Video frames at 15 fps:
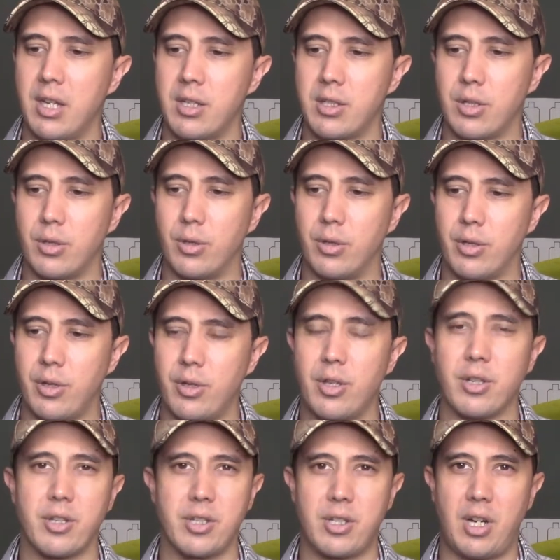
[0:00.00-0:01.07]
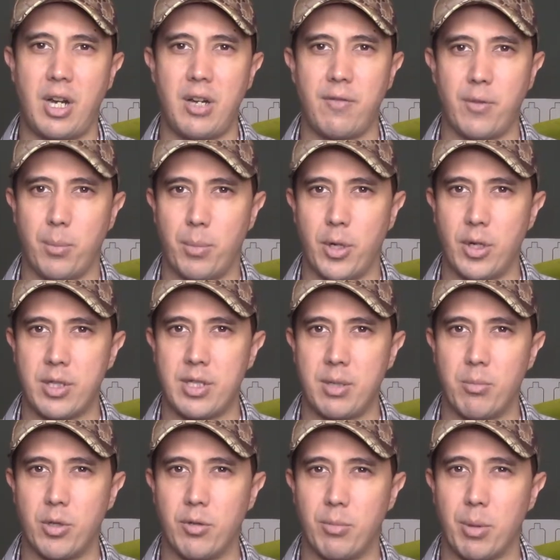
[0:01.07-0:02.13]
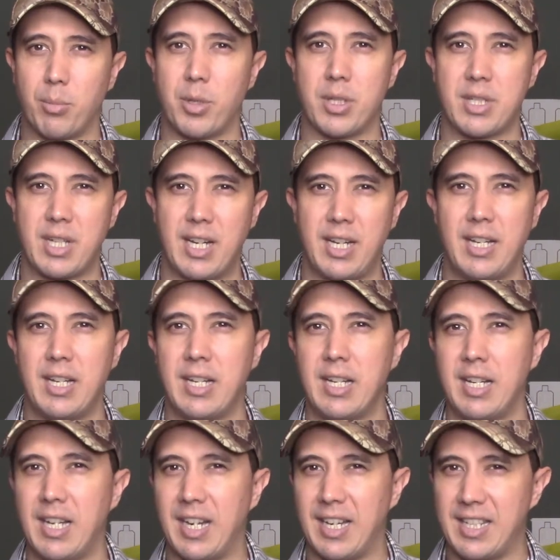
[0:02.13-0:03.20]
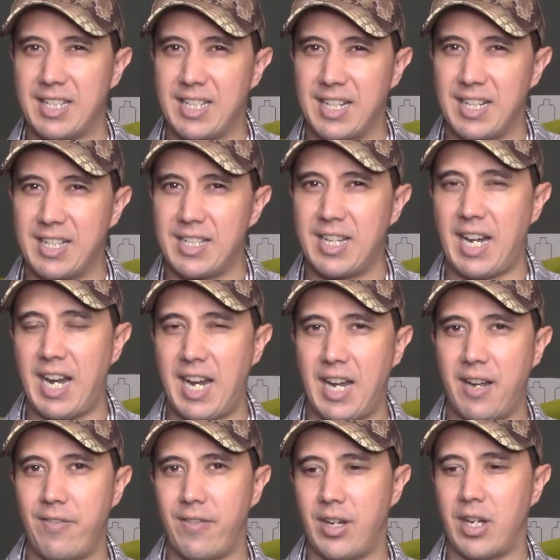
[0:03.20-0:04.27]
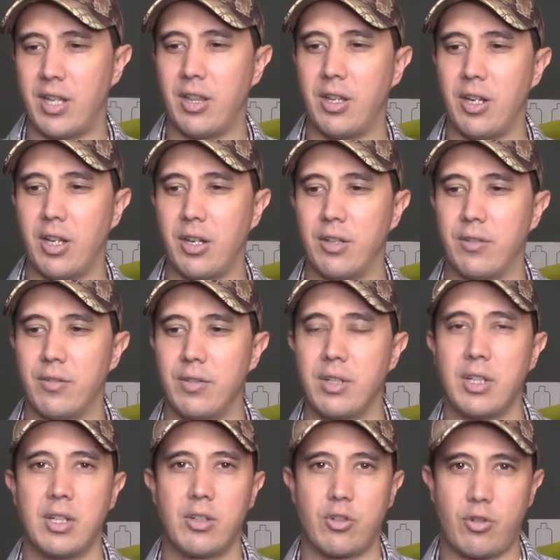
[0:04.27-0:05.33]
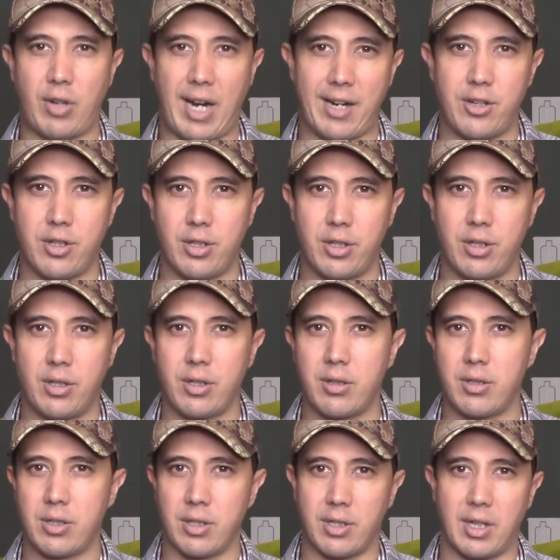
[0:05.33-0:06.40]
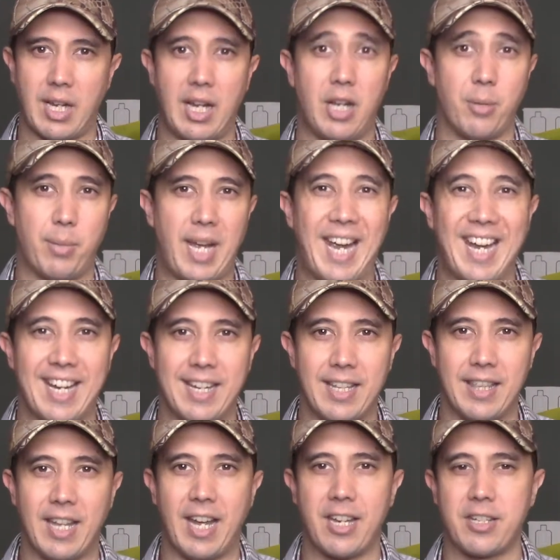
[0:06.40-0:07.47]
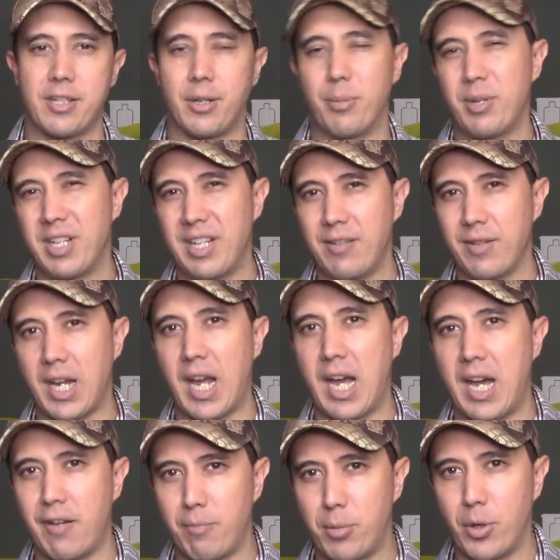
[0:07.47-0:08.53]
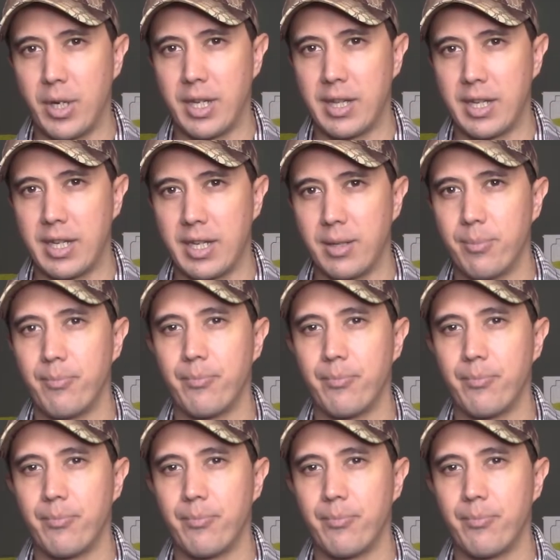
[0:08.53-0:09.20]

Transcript: So although not designed for bursty movement per se, it does have a lot of traction to help aid in that. So I'm going to give it a half point there.